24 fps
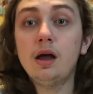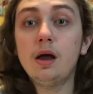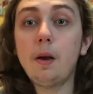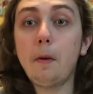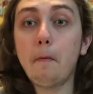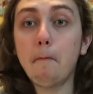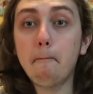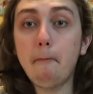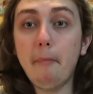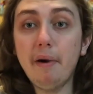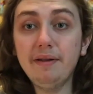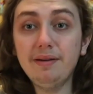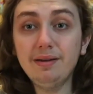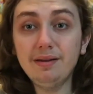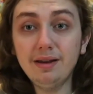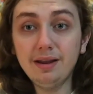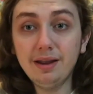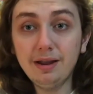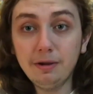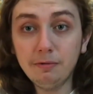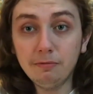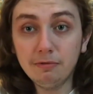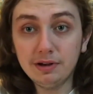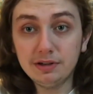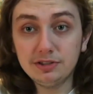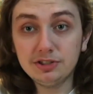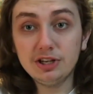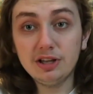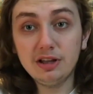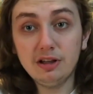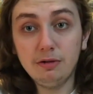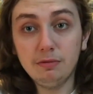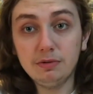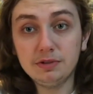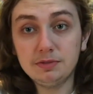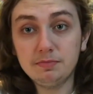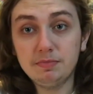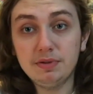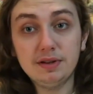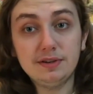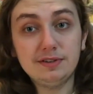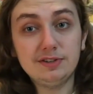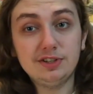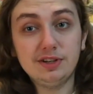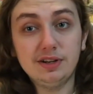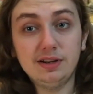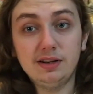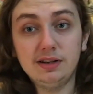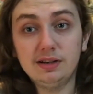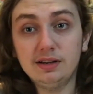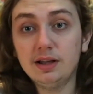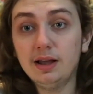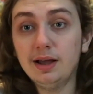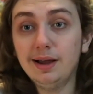Monday, Rich Hill was pitching.